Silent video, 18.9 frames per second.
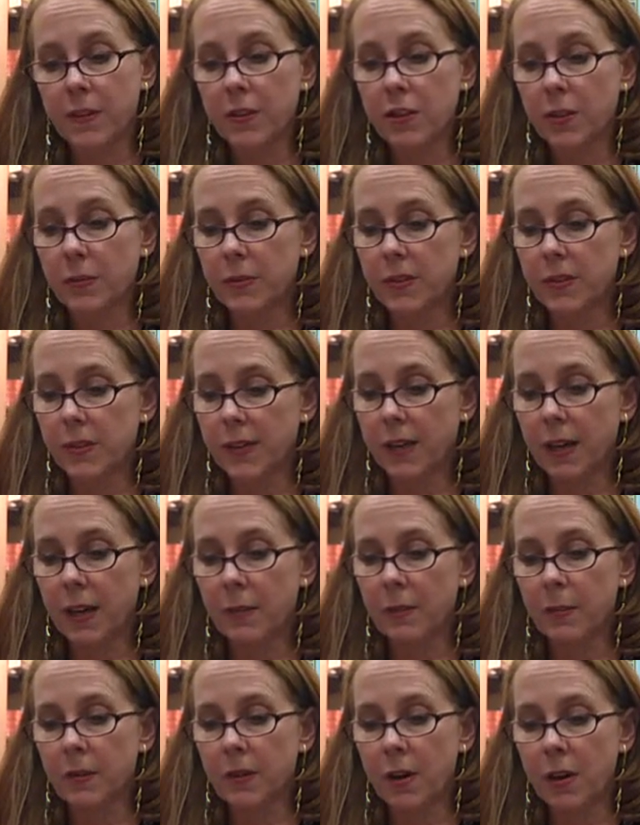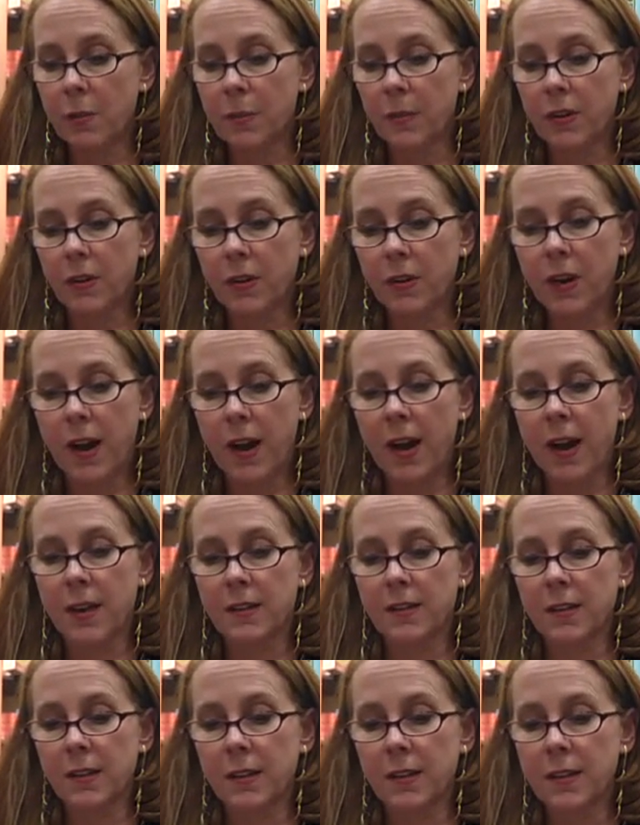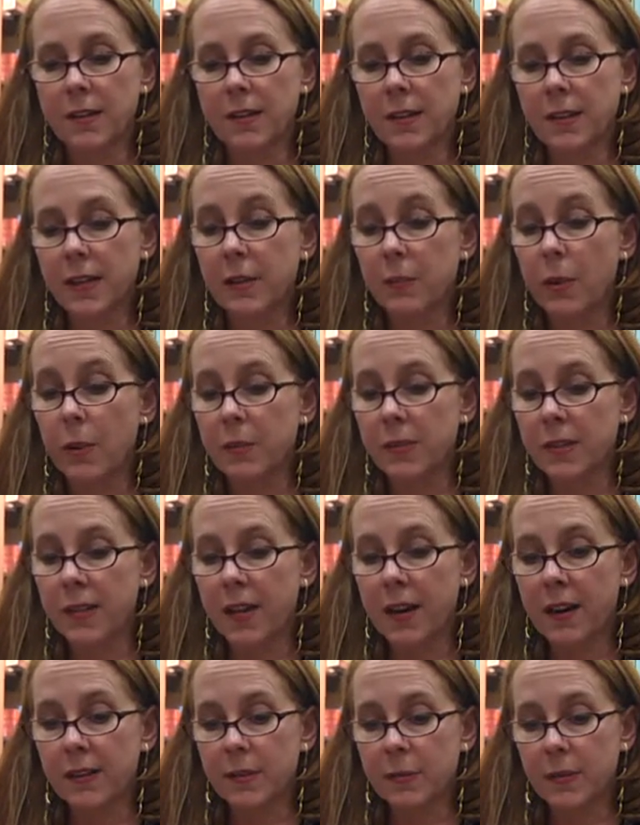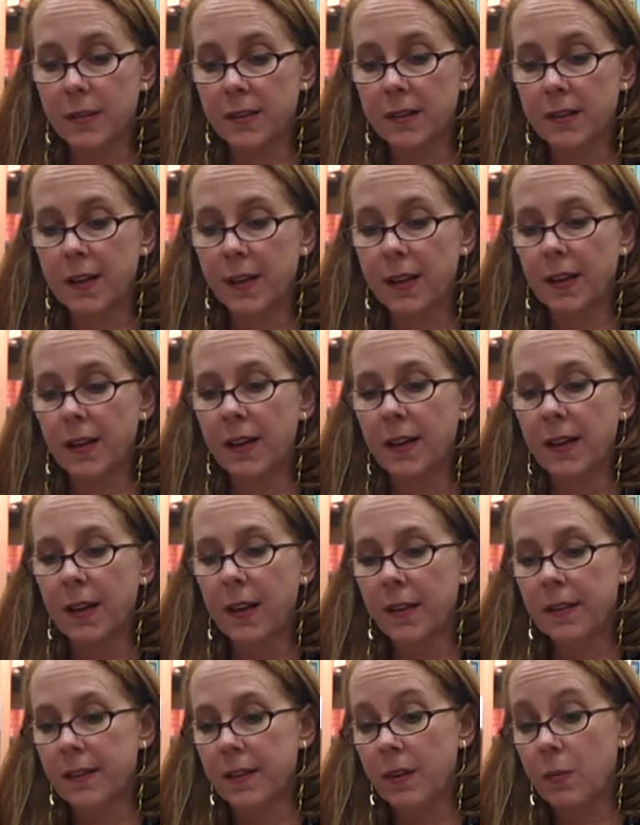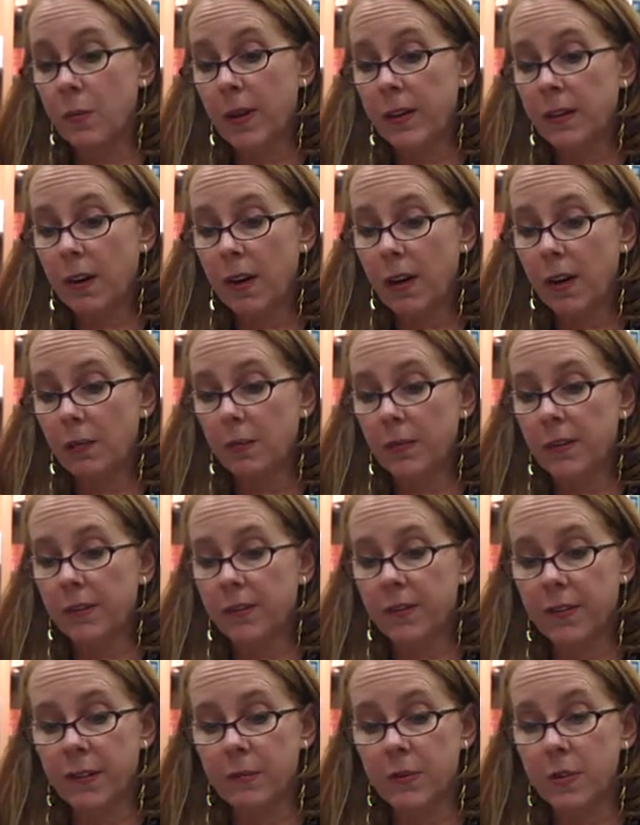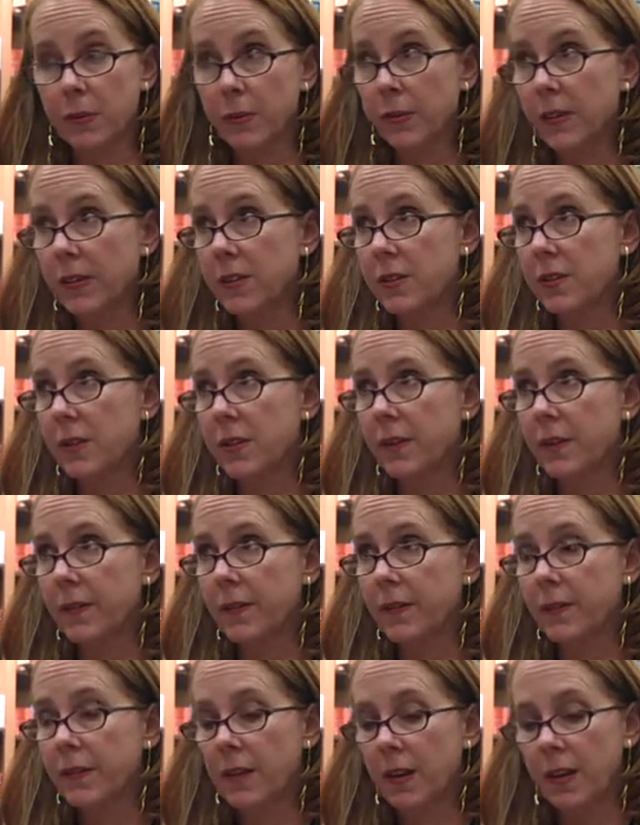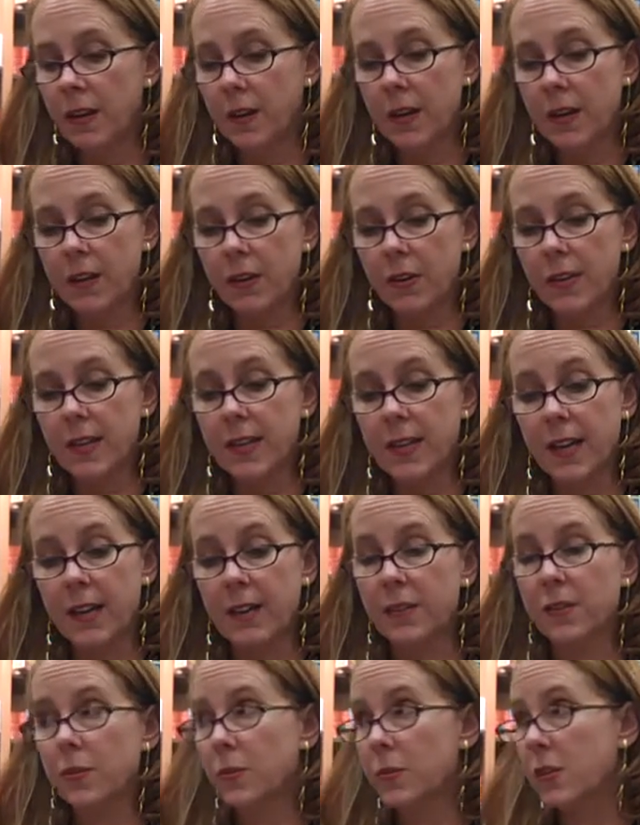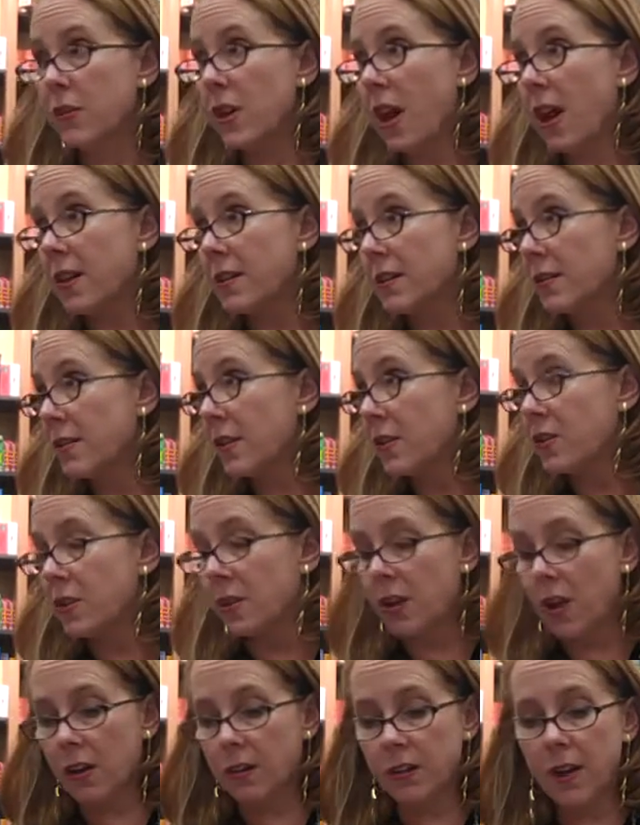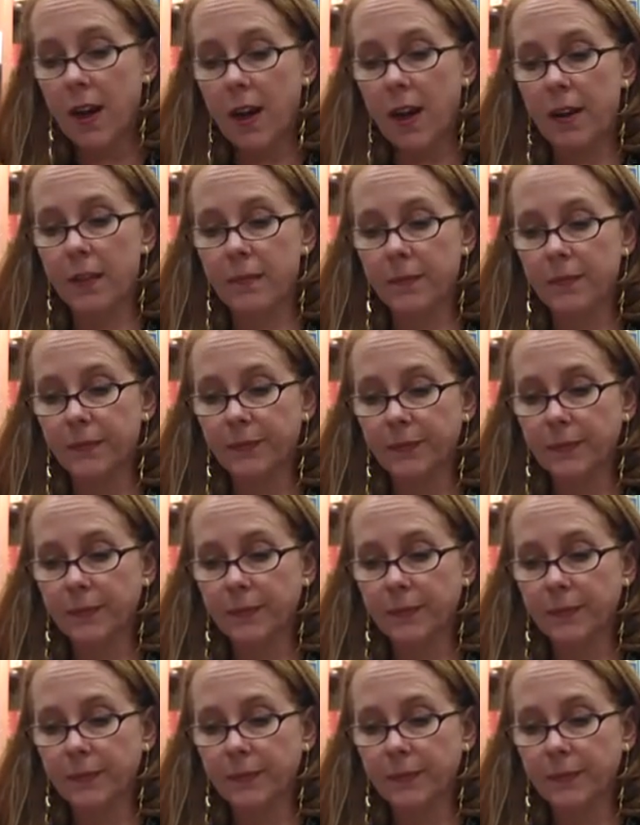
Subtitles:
She would sit up, open her eyes, see what was there to be seen, and then wait calmly for them to release her. 30 days was not such a long time.